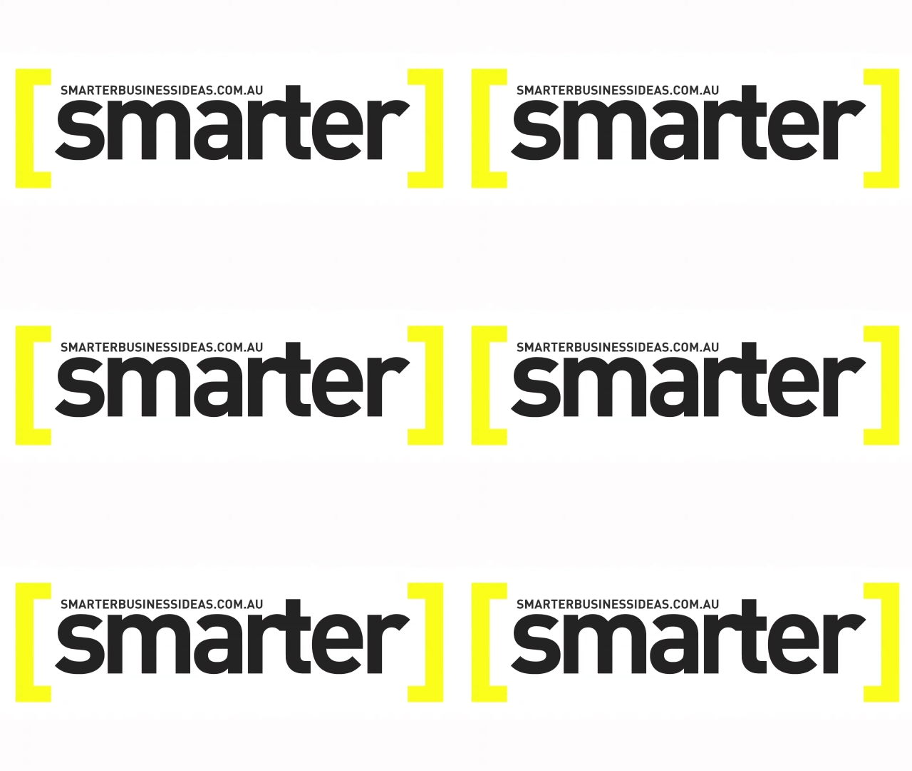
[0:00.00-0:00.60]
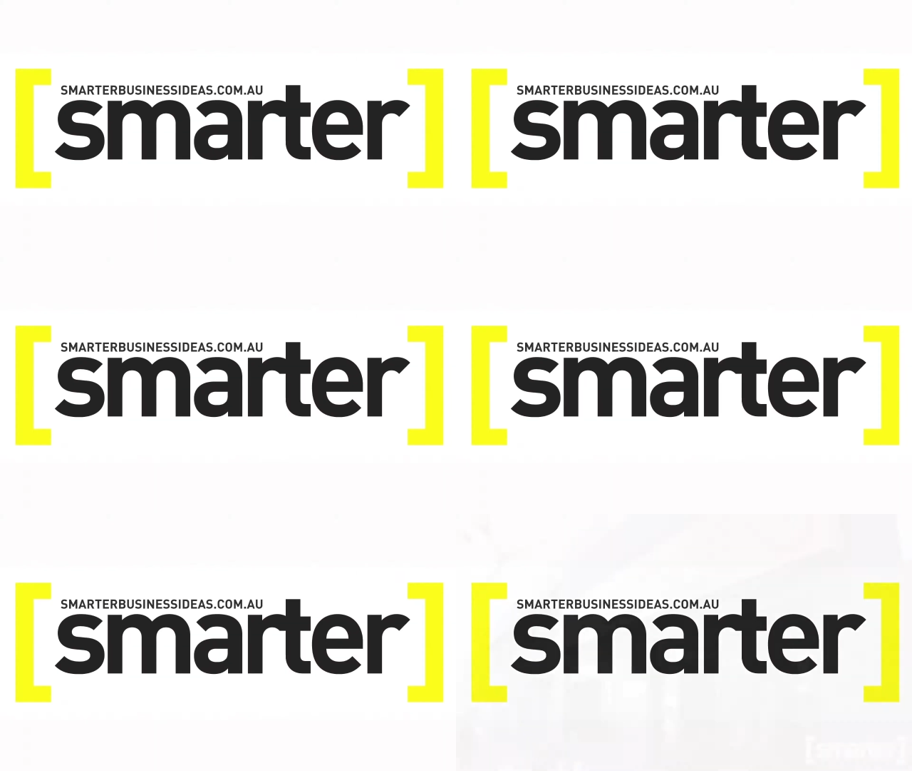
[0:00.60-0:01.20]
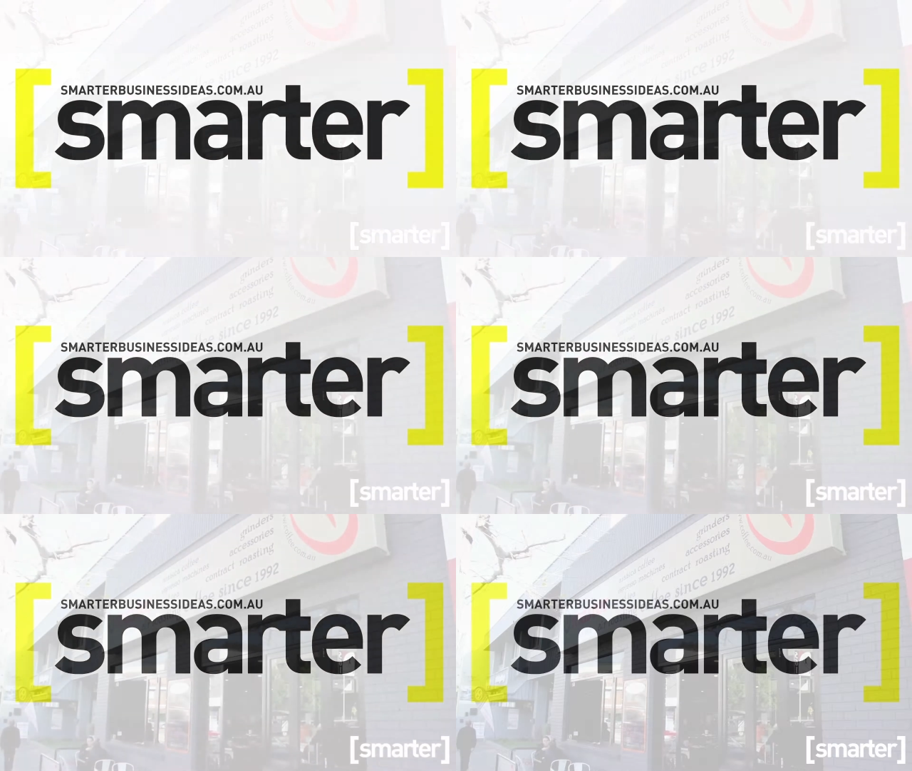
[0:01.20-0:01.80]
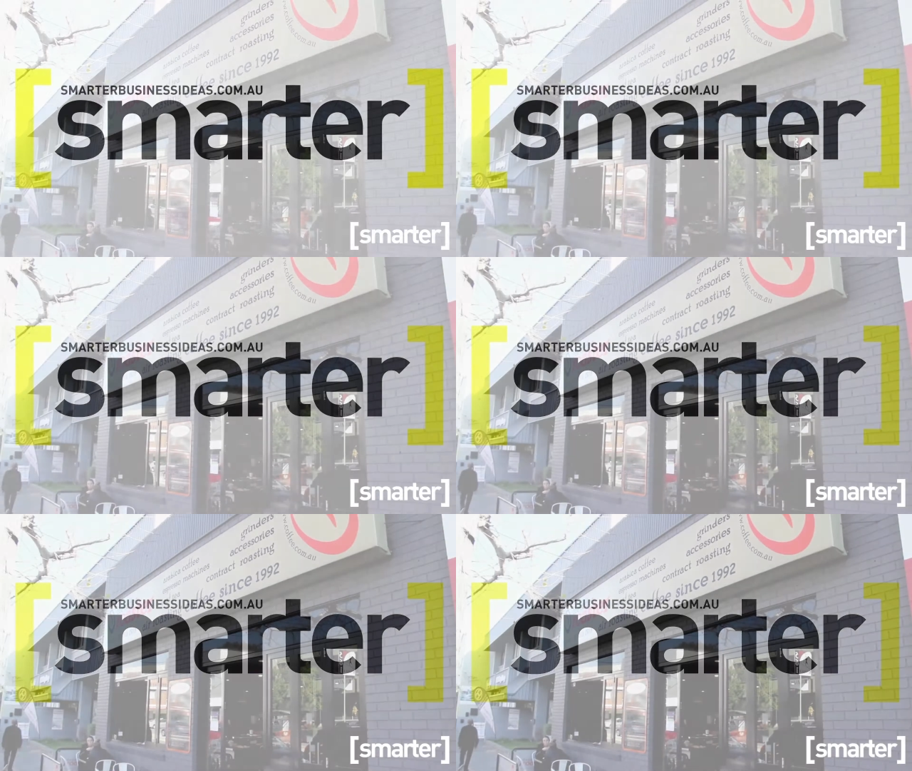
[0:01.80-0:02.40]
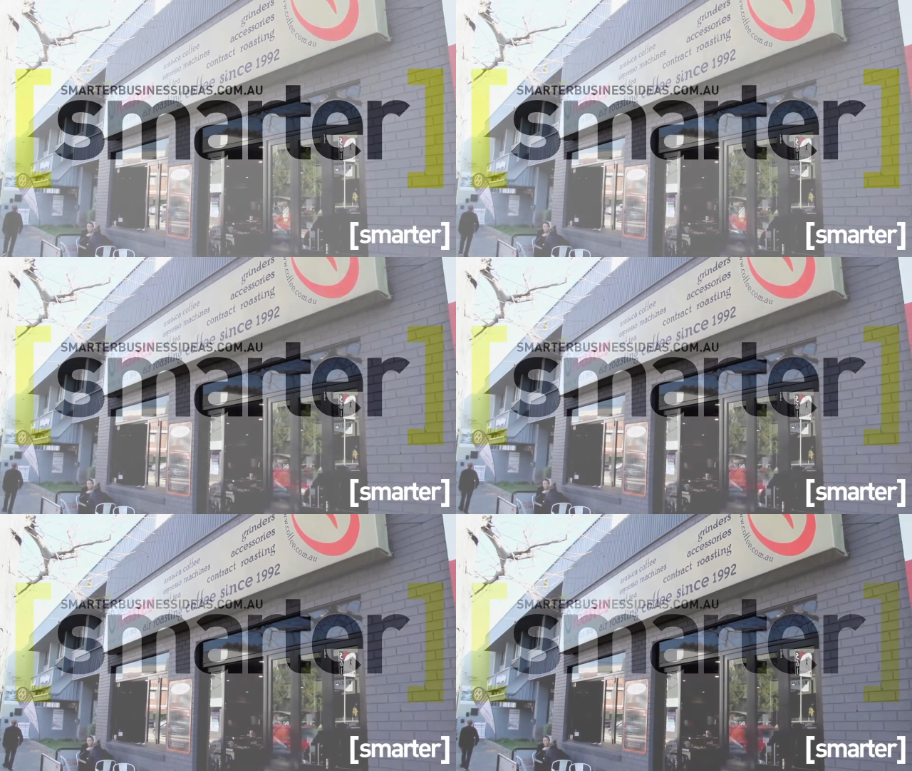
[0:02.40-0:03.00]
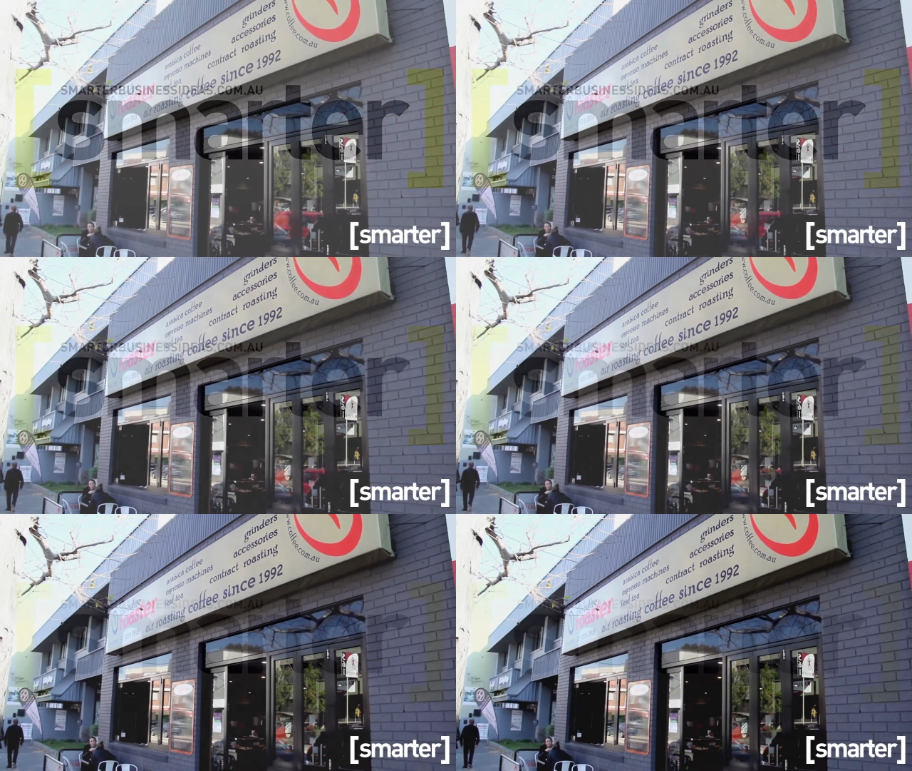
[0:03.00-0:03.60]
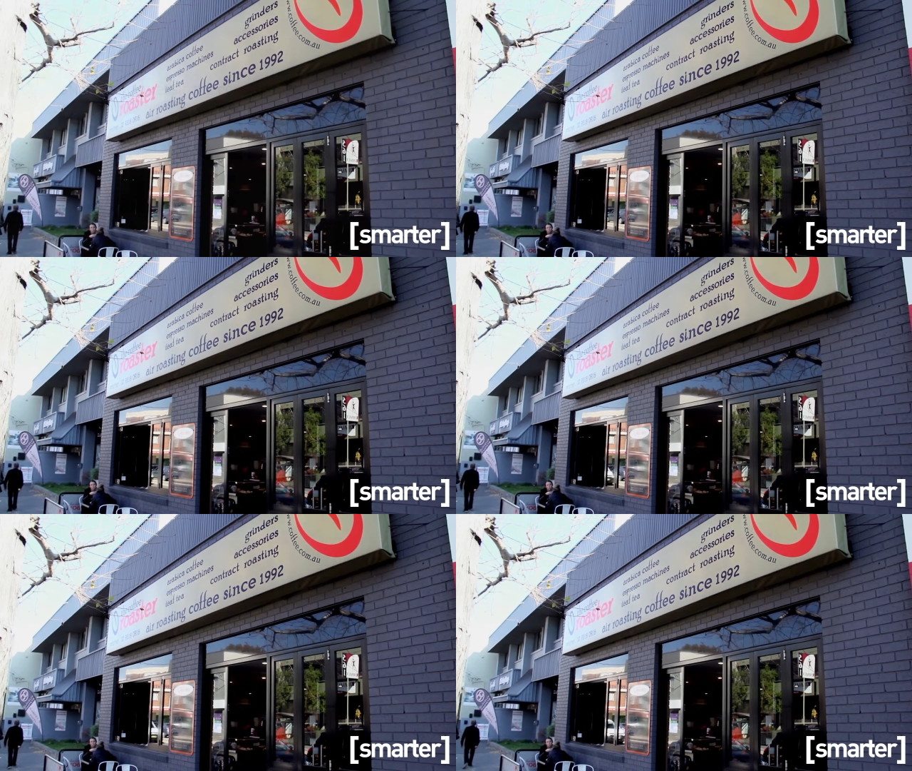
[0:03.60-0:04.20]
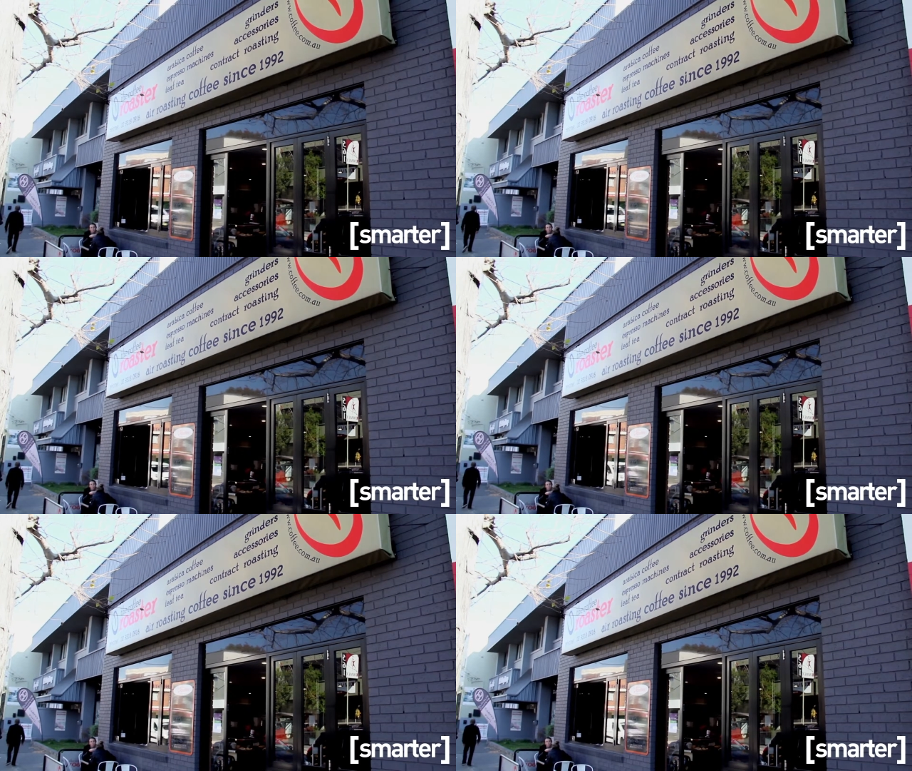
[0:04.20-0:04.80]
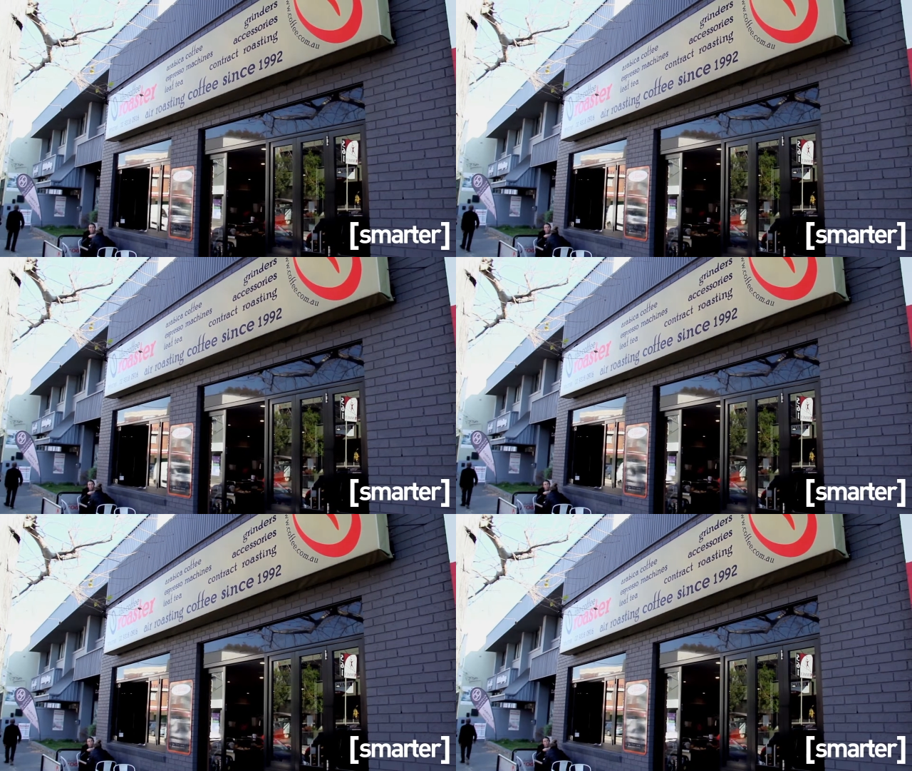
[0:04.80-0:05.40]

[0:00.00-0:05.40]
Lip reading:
(no speaker visible)